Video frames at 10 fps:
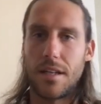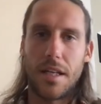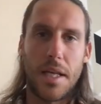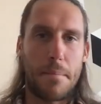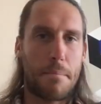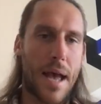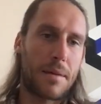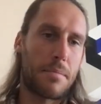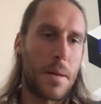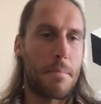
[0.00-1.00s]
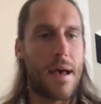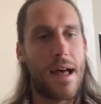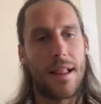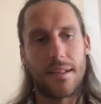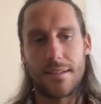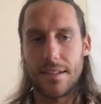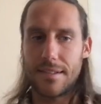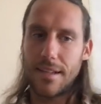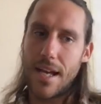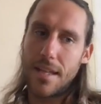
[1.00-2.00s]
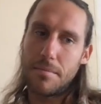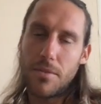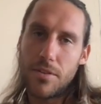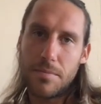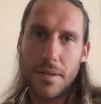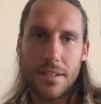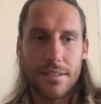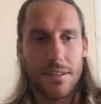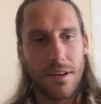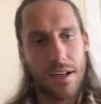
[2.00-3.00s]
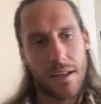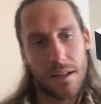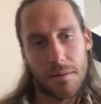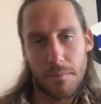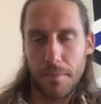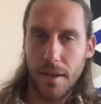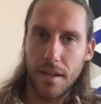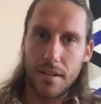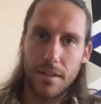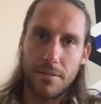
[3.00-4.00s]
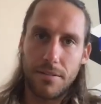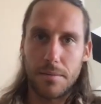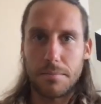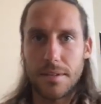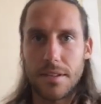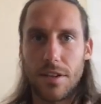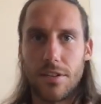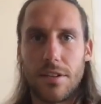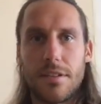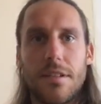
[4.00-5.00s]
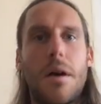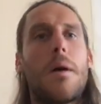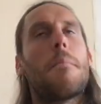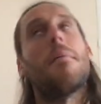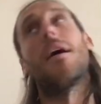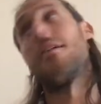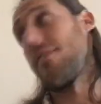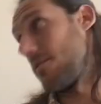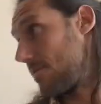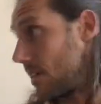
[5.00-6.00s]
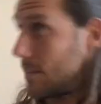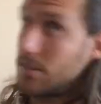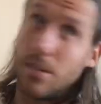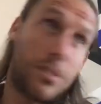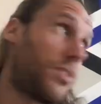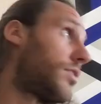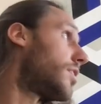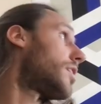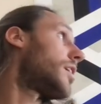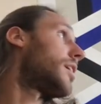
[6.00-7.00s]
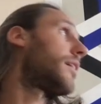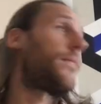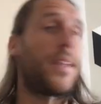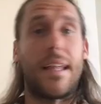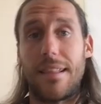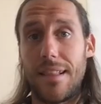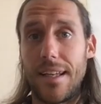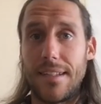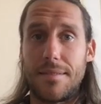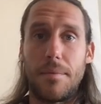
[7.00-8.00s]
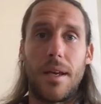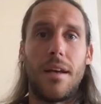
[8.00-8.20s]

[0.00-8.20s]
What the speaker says: impact my balance, the slide movement, so I can be in different positions. But if I start turning, it leads me.